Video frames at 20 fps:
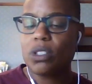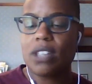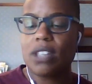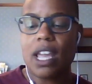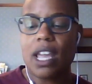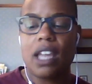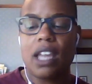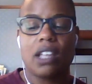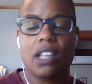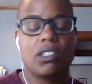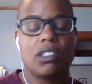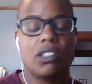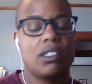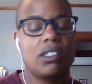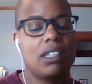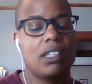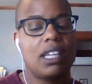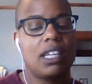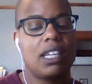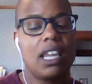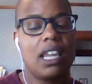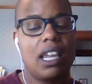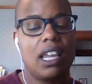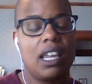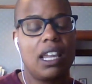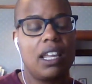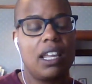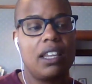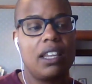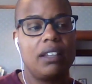text,
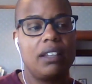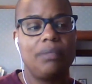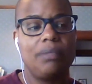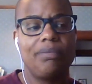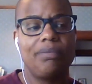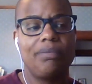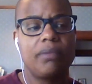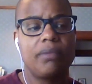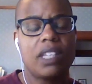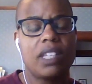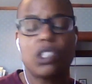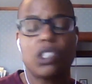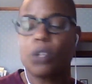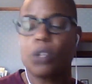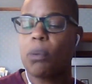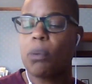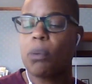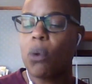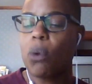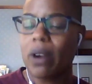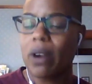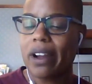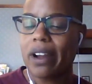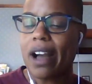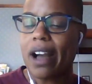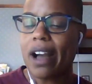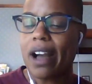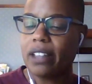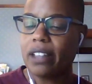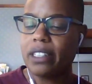can support
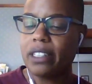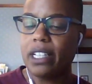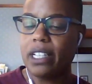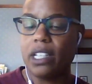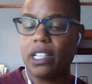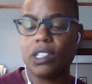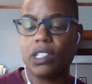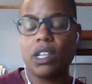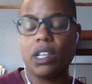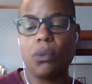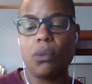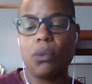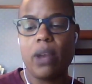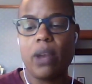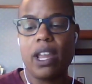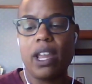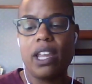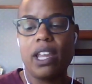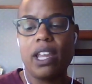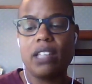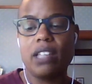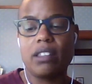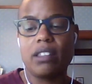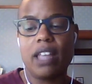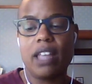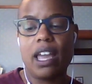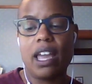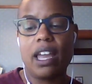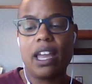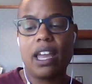colleagues in ways
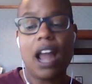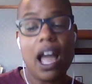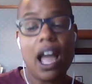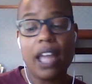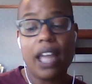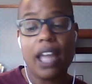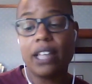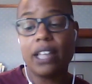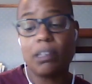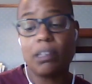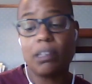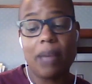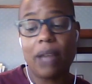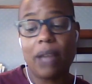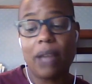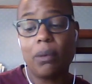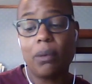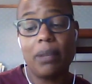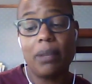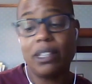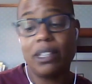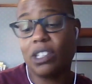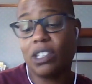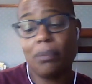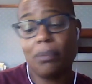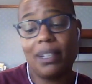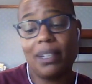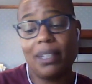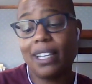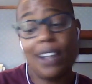that I, as a Black woman,
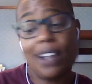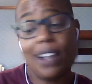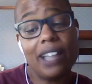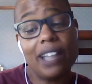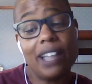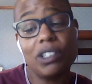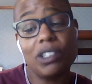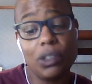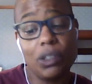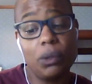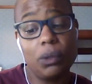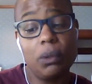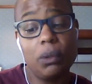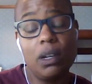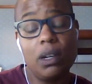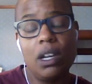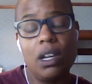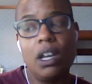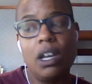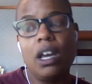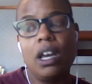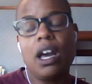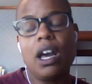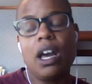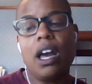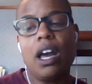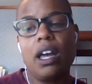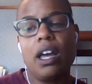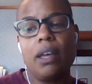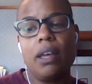simply cannot do.
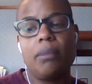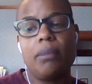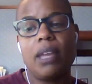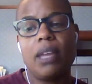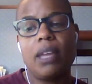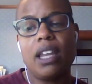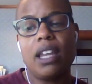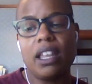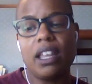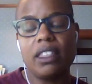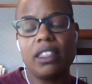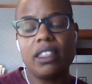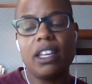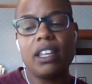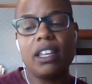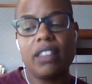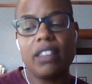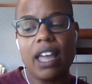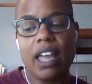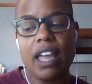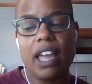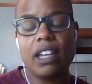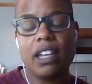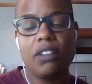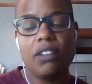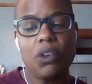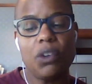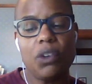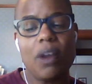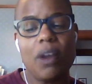And I think that if
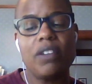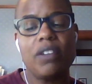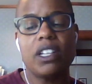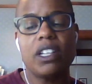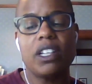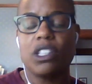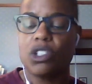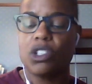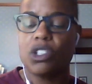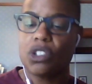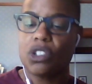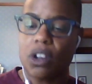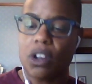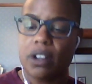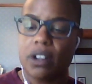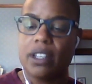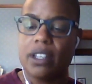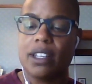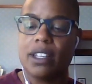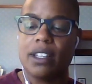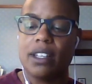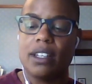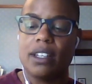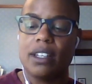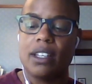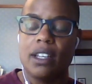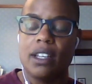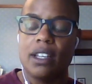you have a concerted